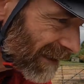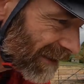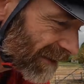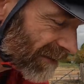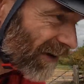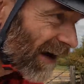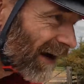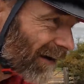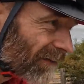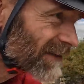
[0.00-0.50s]

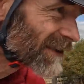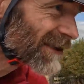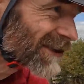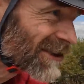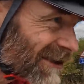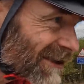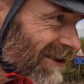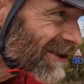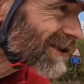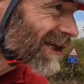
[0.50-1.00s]
really devout
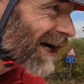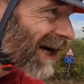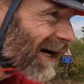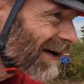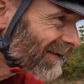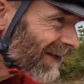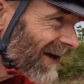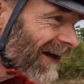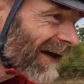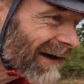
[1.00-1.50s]
visitors
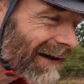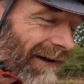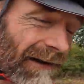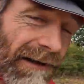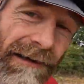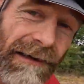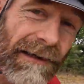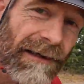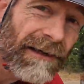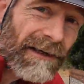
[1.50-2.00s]
start
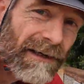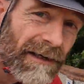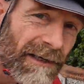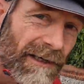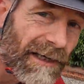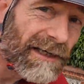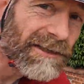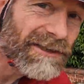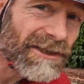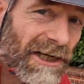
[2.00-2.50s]
their
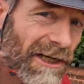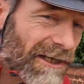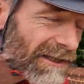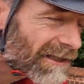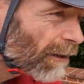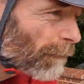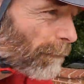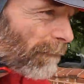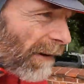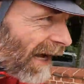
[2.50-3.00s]

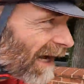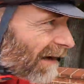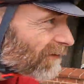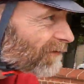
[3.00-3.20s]
journey on